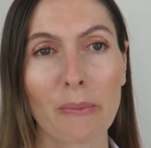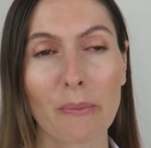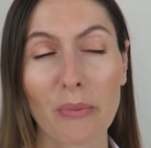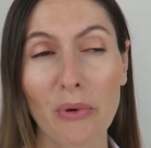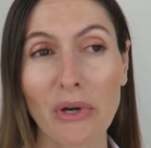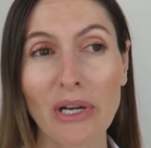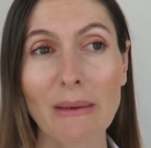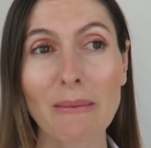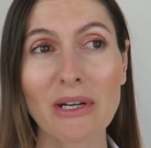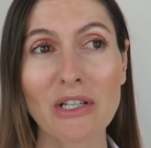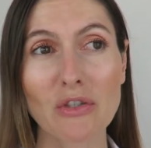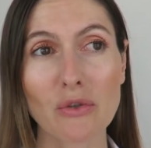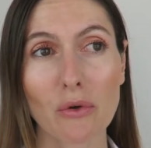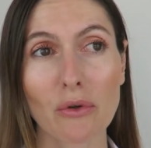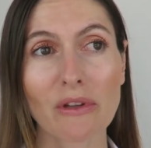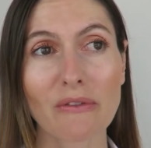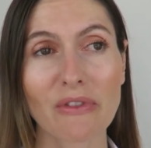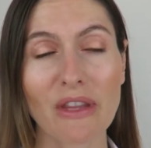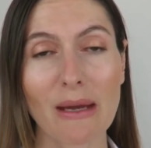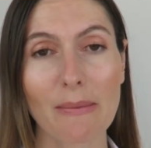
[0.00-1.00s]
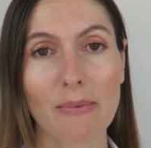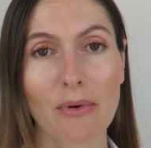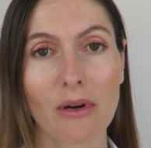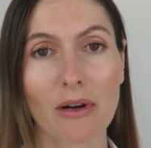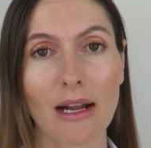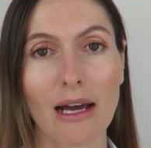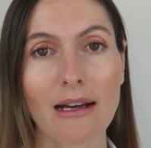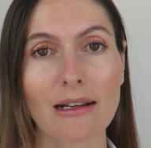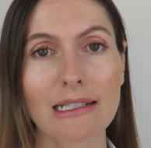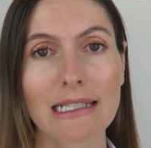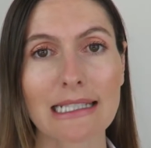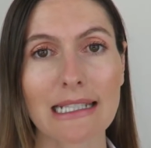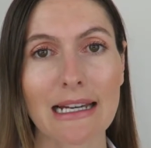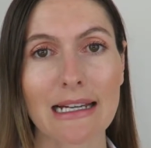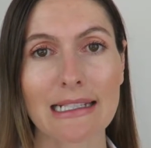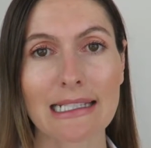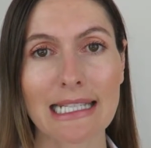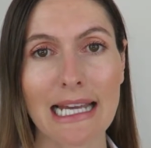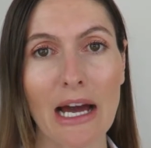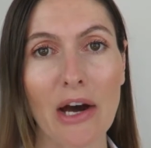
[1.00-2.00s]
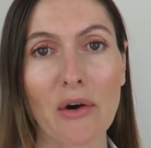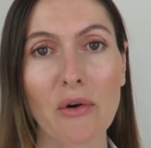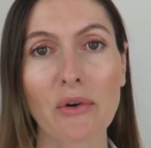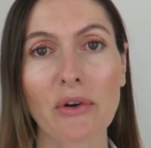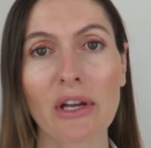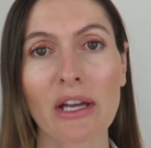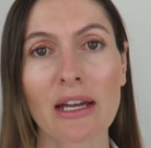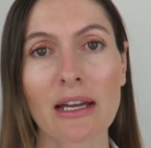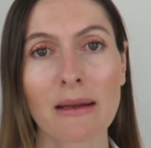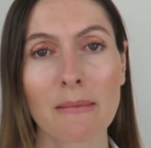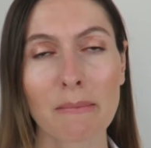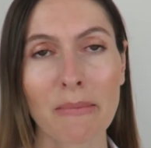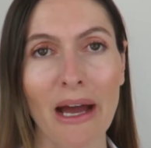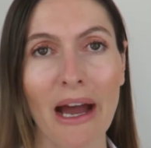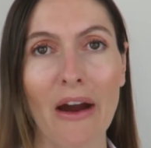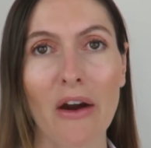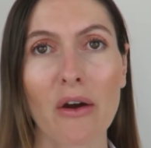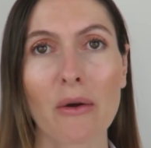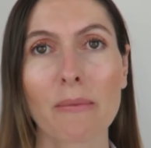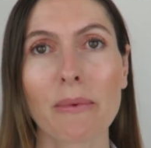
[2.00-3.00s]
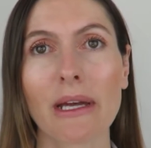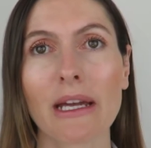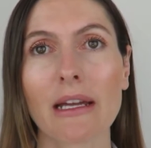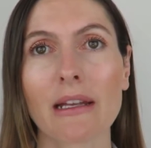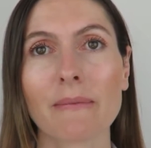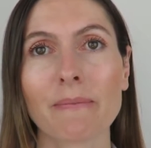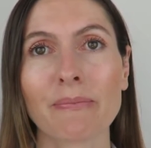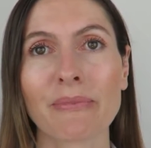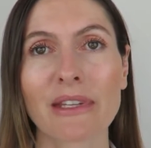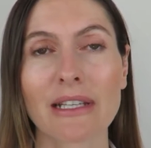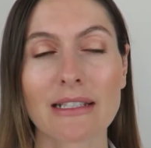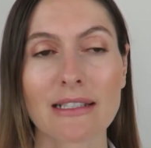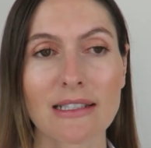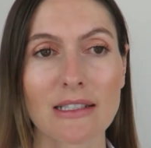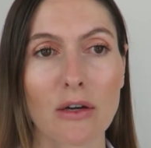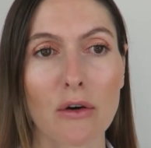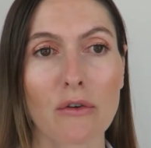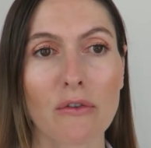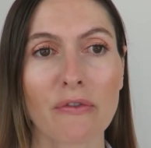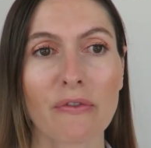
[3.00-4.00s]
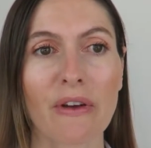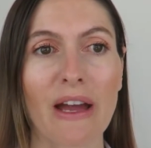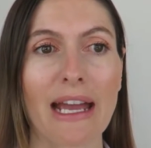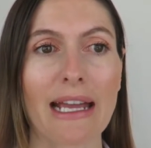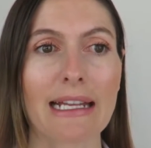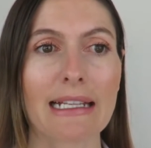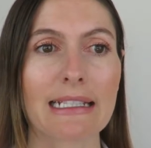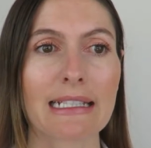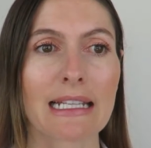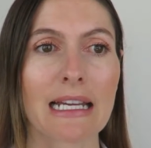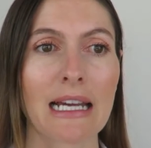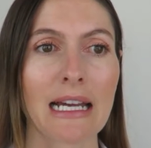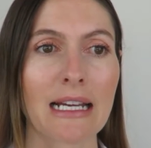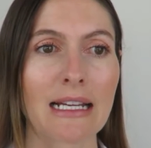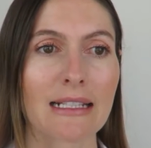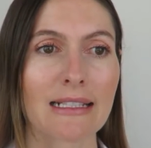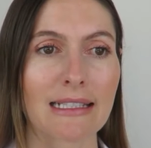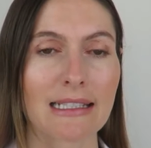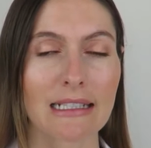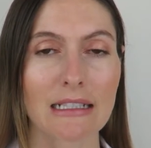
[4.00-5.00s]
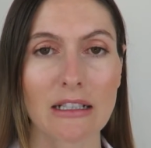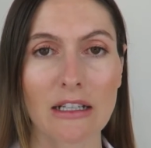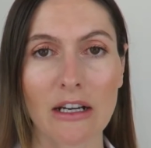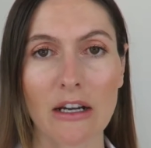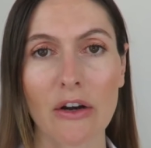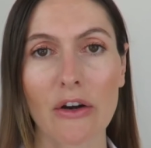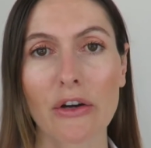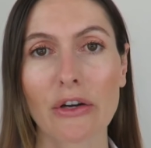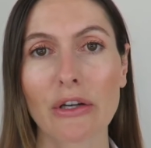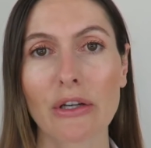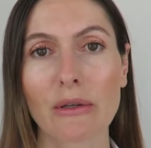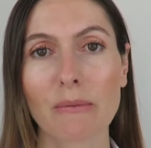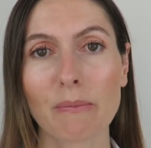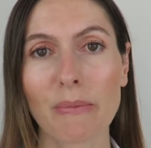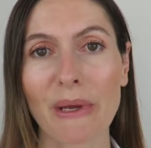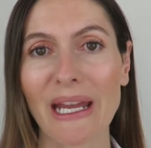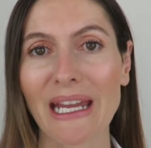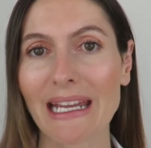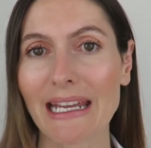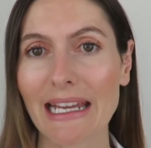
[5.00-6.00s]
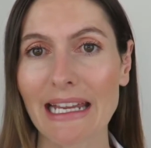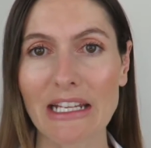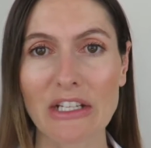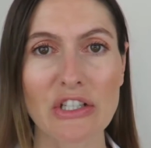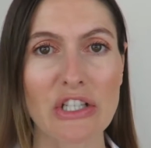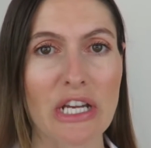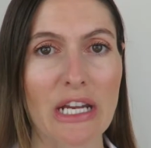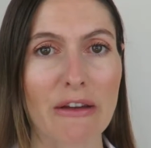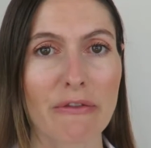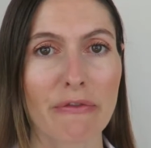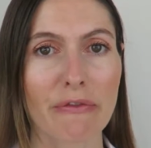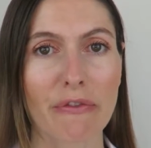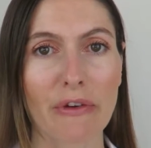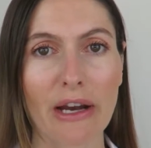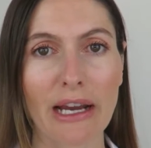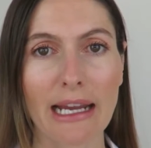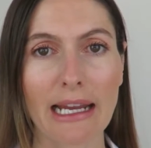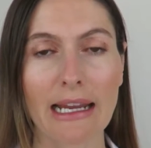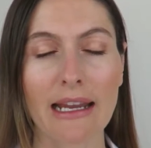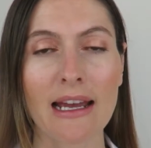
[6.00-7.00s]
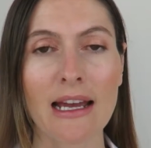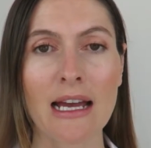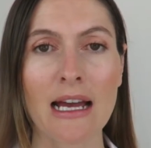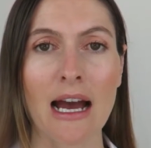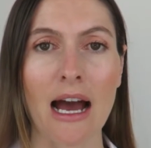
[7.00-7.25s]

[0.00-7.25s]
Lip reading: Pretty much all of their products are talc, paraben, sulfate, silicone, PEG free.